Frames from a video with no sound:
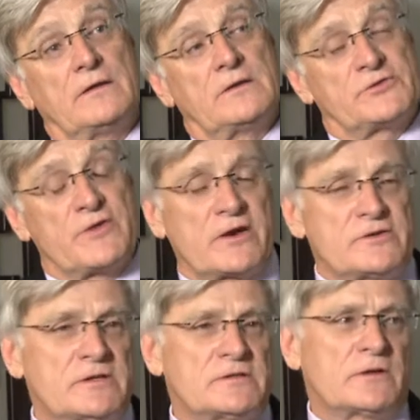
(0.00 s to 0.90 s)
The
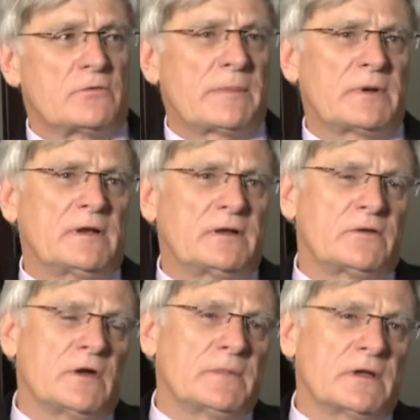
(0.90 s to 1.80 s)
strategy is to rapidly
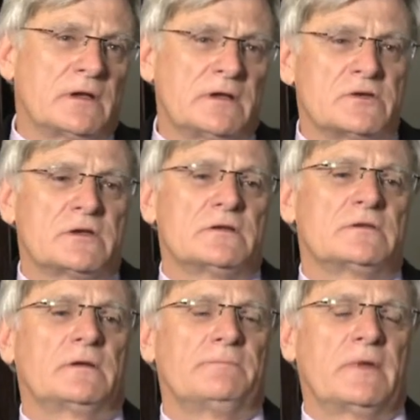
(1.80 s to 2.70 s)
determine the
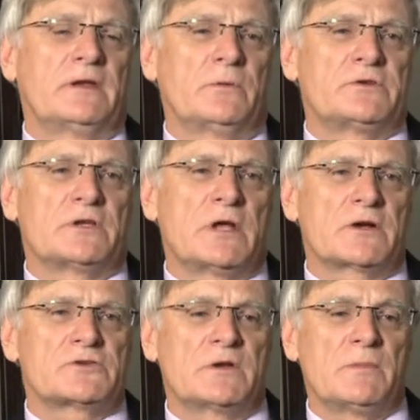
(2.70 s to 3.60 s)
conditions under which a
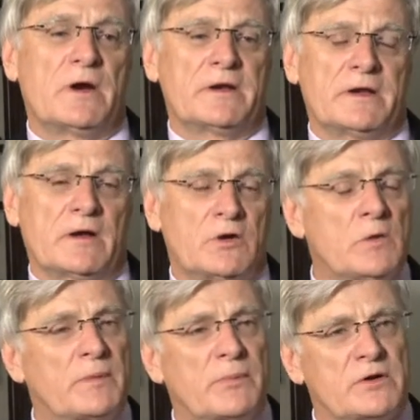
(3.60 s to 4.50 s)
tungsten mine at our
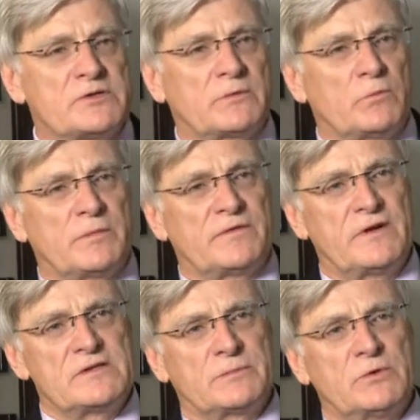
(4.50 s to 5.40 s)
Kilba project will be
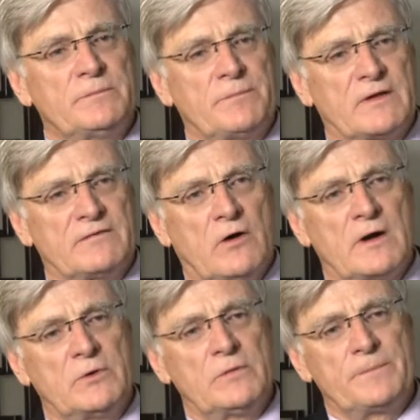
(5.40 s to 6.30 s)
feasible and
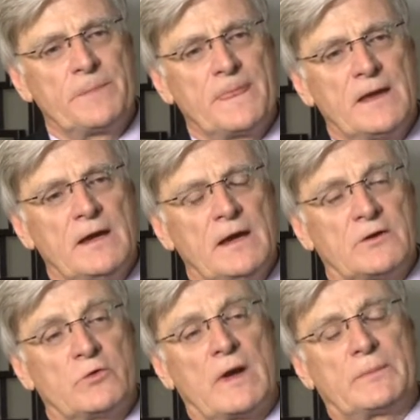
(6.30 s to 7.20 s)
viable,
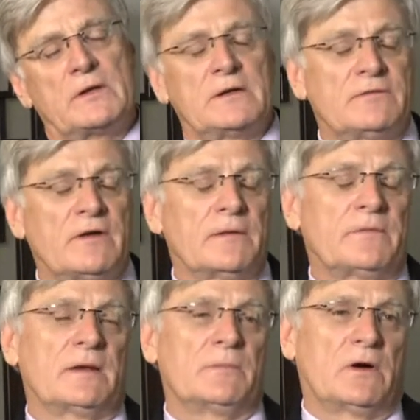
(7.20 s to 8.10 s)
and to rapidly develop
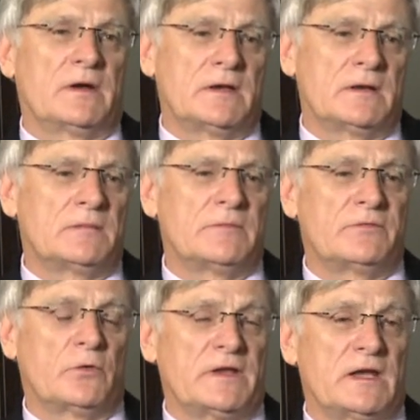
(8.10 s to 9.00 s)
that mine
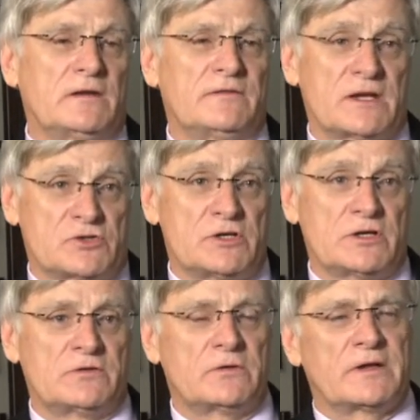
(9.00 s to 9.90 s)
before the end of next year,
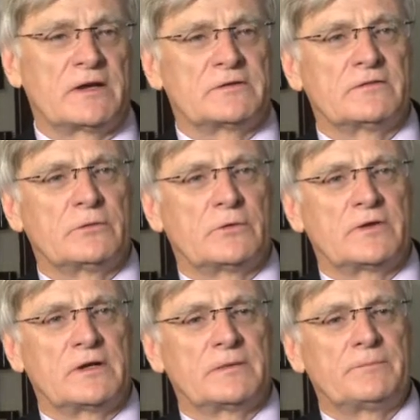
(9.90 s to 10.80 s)

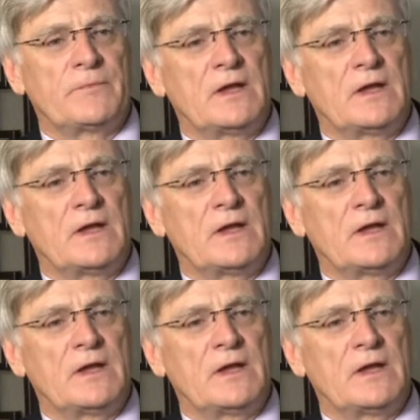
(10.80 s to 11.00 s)
2014.